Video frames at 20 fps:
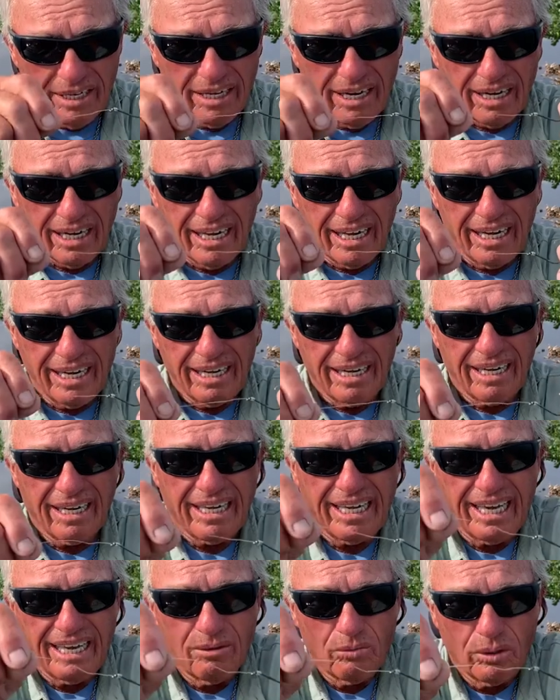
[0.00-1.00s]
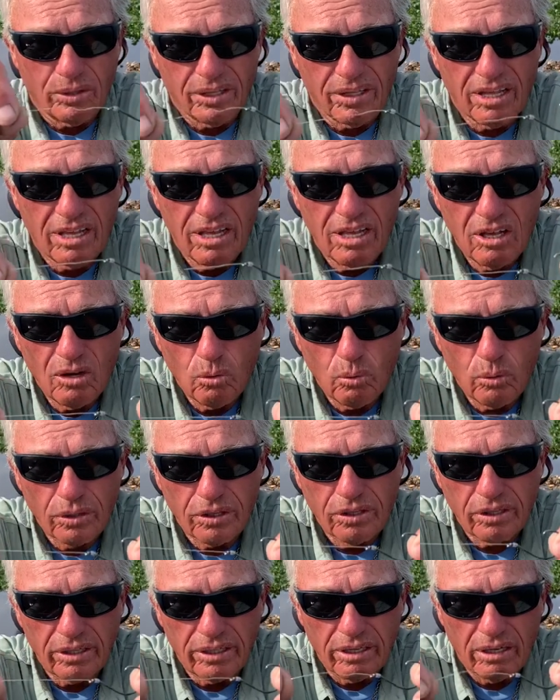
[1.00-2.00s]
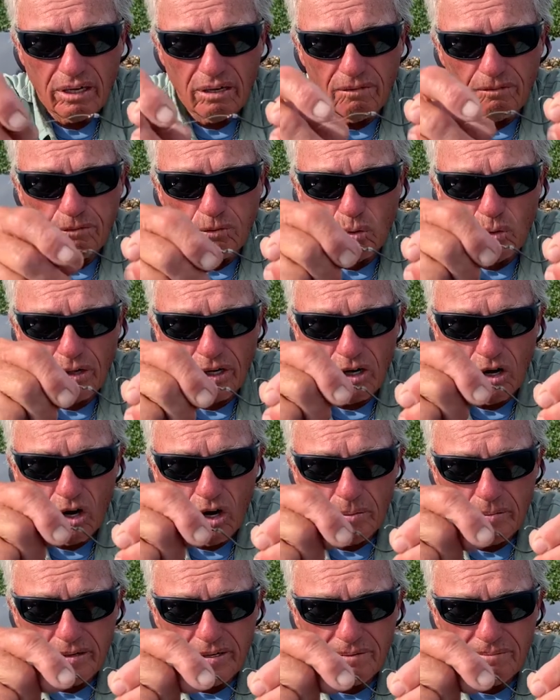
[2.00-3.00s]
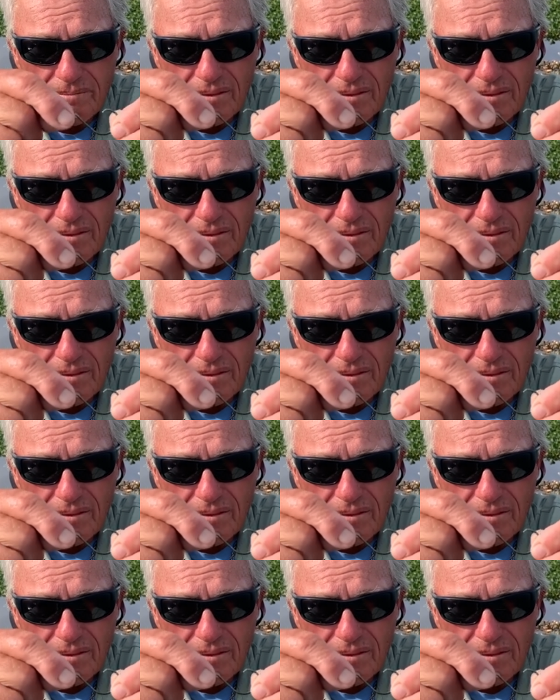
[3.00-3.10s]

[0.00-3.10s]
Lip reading: and I got it again with the fluorocarbon.